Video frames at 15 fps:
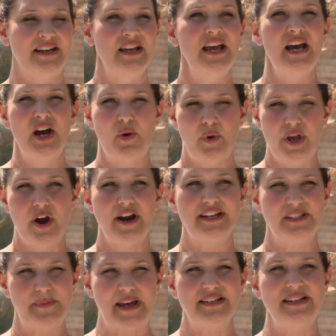and we are
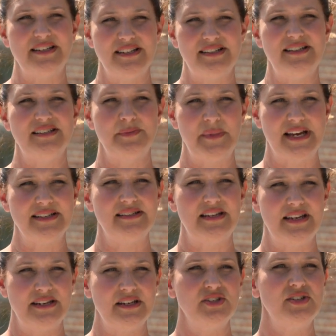expecting to see some gusty
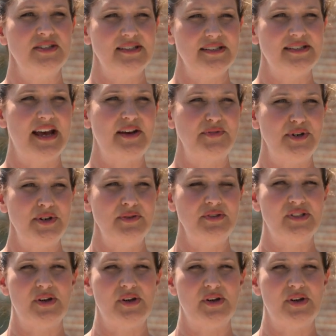conditions this afternoon.